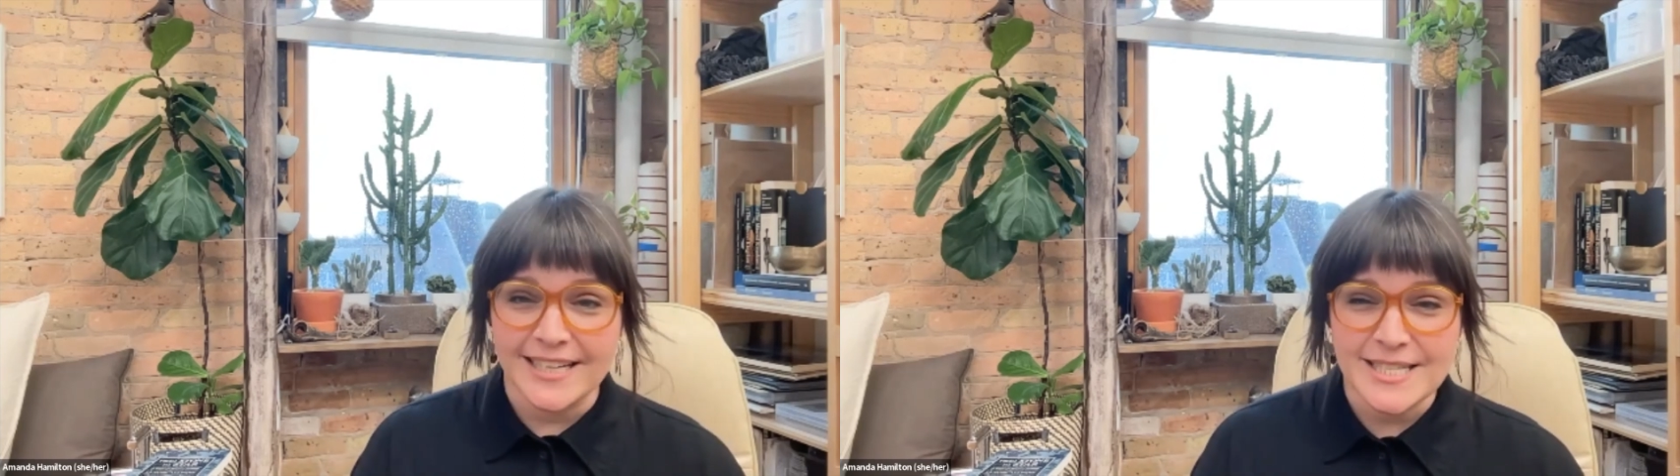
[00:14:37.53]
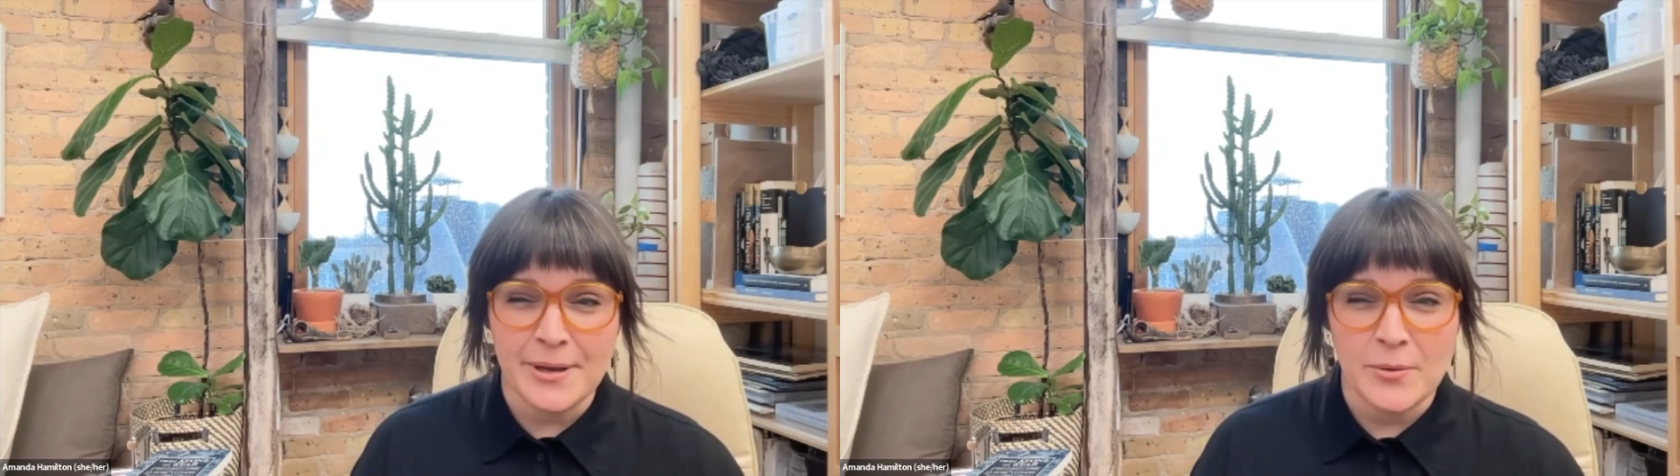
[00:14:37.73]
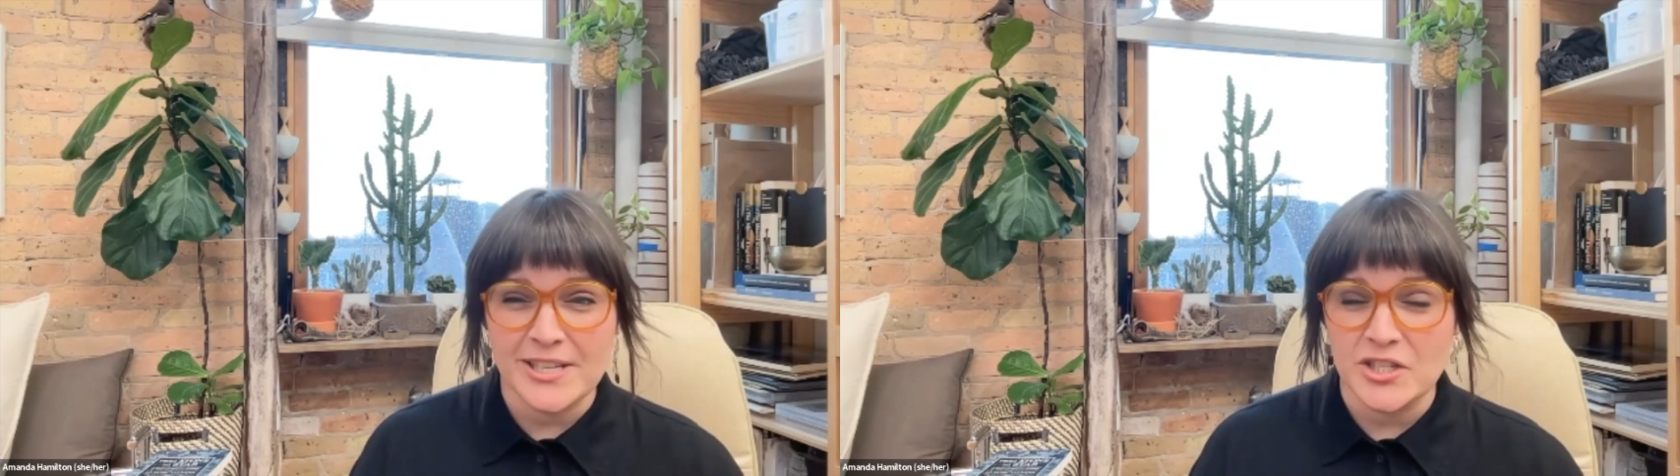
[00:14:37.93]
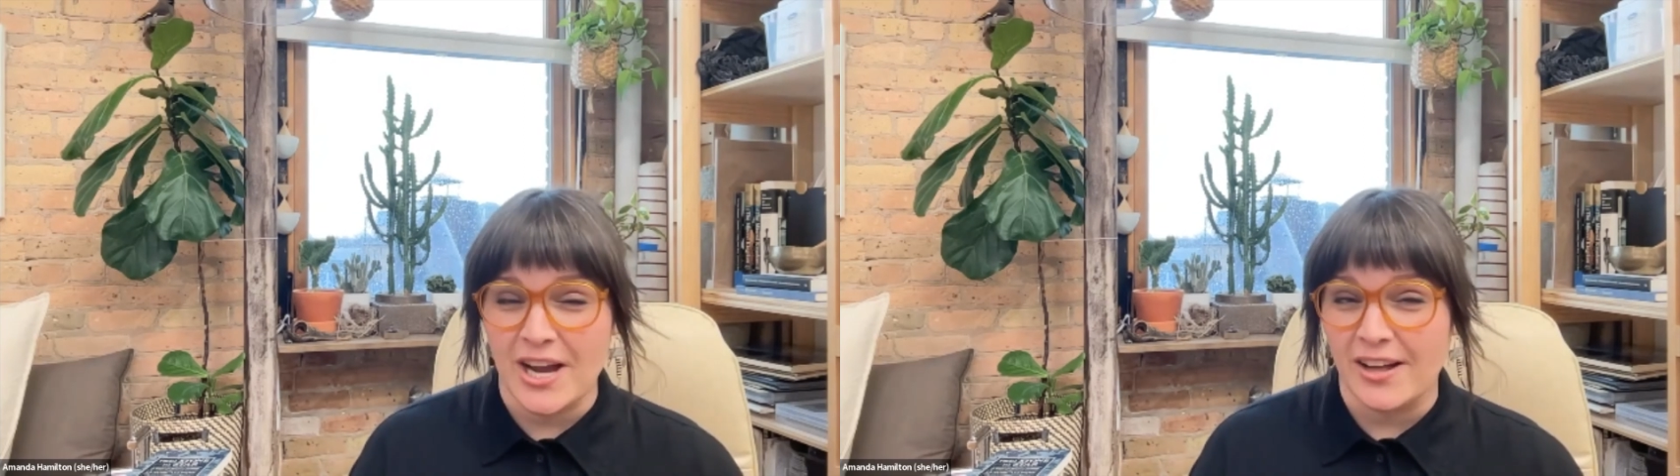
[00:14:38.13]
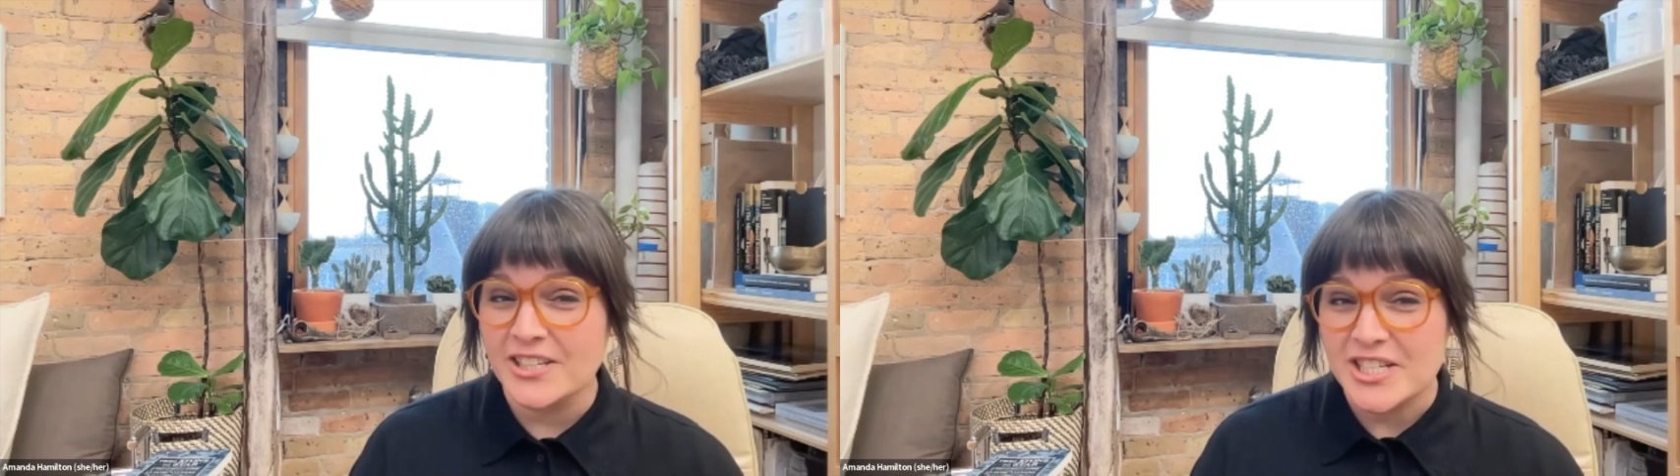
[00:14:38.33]
got to meet with a
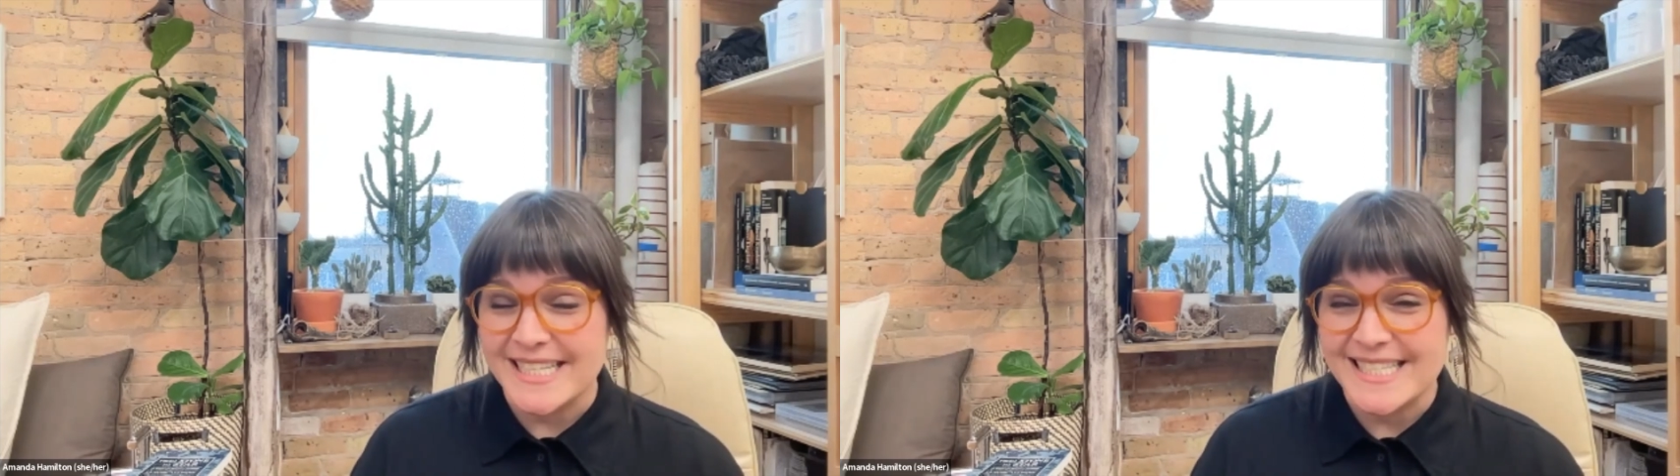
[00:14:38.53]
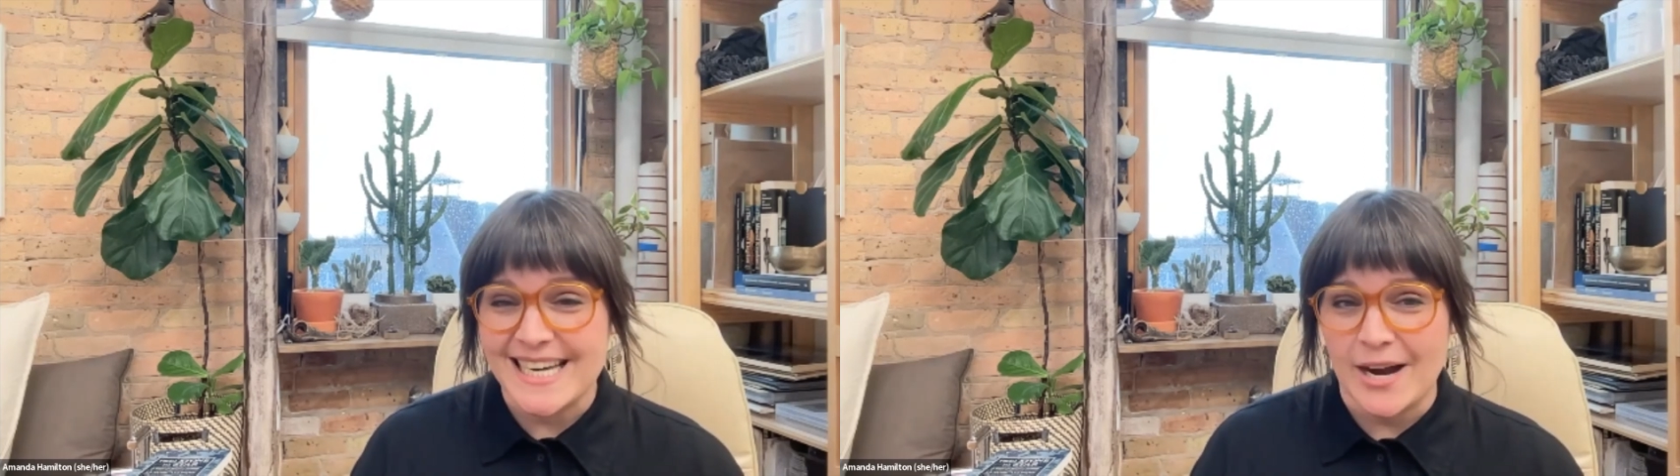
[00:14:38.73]
geologist